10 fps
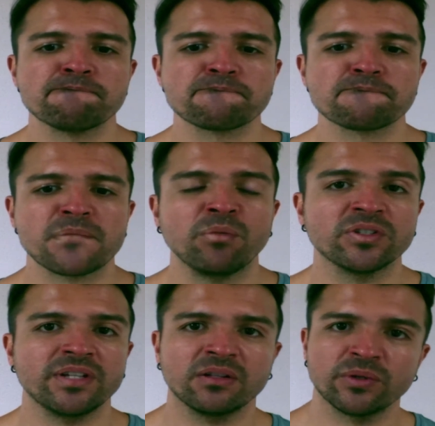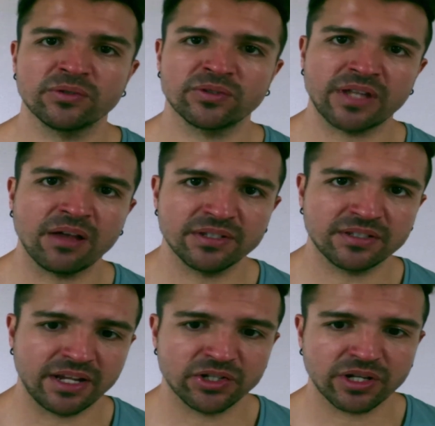mostly across Southeast
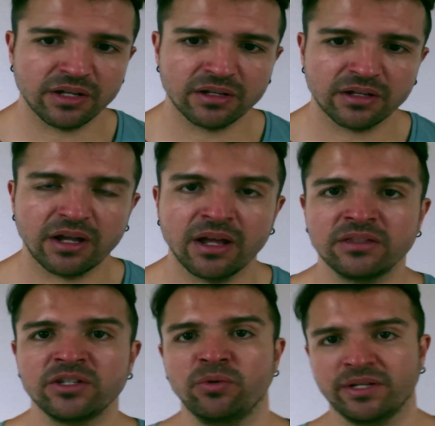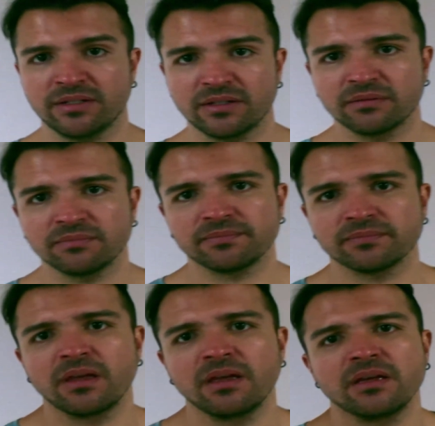Asia and the US.
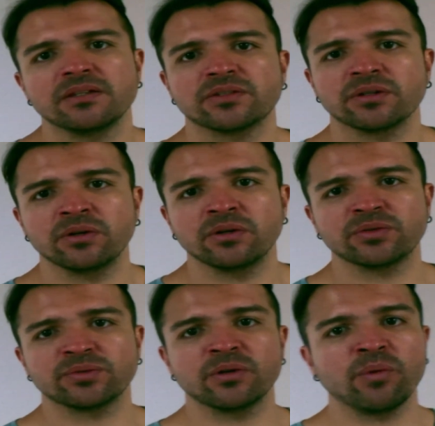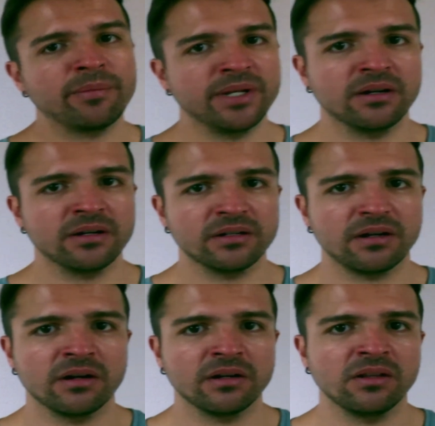So through our webinar,
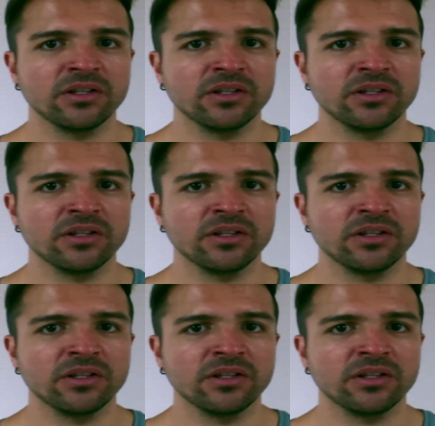our launch